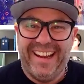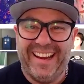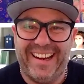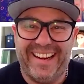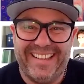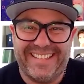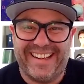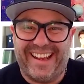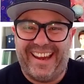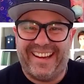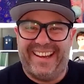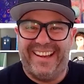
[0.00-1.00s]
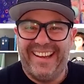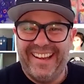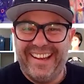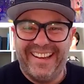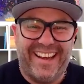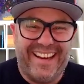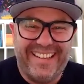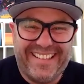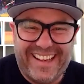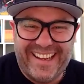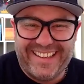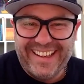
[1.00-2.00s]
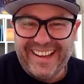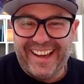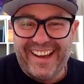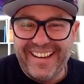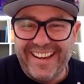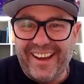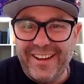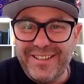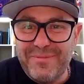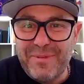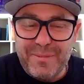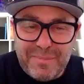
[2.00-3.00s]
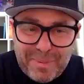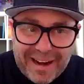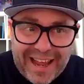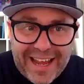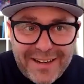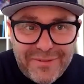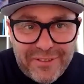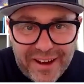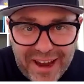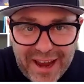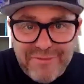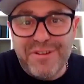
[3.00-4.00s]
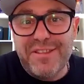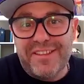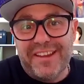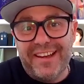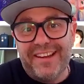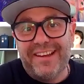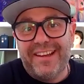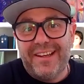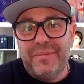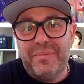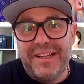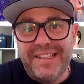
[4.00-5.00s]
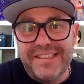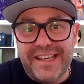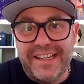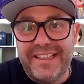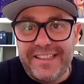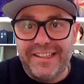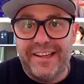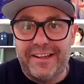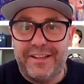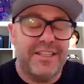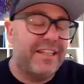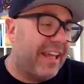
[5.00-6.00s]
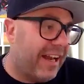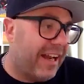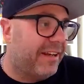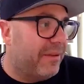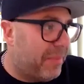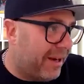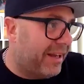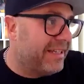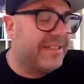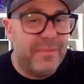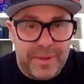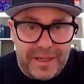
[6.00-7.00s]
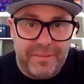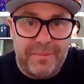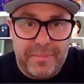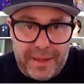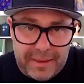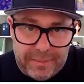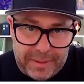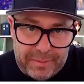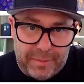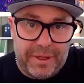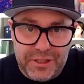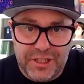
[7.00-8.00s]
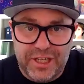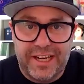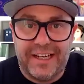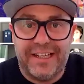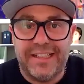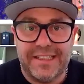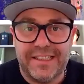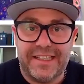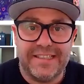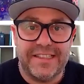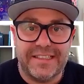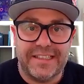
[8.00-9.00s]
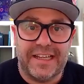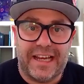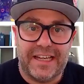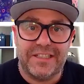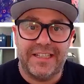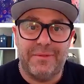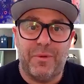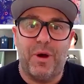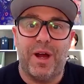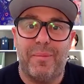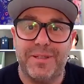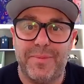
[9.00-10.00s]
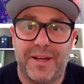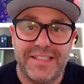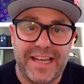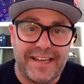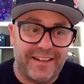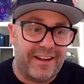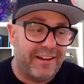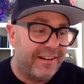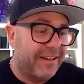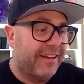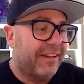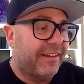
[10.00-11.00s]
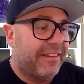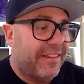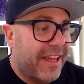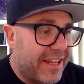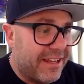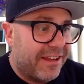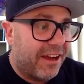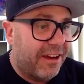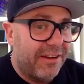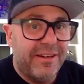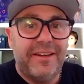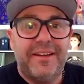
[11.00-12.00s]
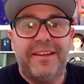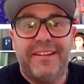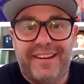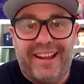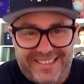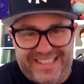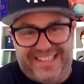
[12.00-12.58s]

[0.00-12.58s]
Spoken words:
It's like he said, I'd planned for everything, but he said, because in Canada apparently they still pay people by check, and he said to actually walk up to my dad and go, there you go, like